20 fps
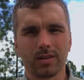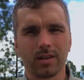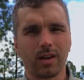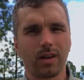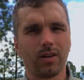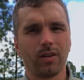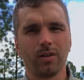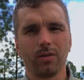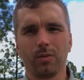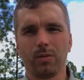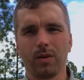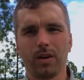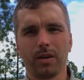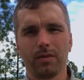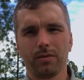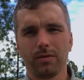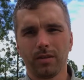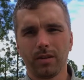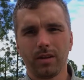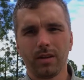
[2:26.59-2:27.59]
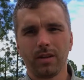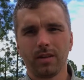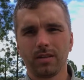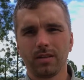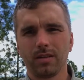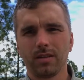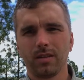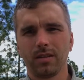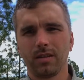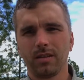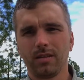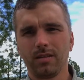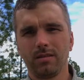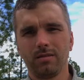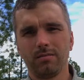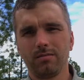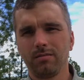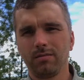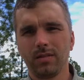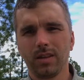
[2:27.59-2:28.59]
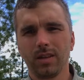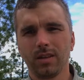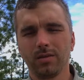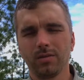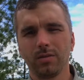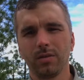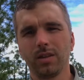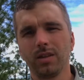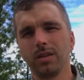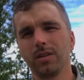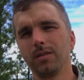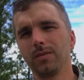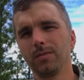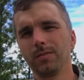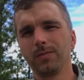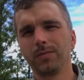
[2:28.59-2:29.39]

our whatever it is that we do,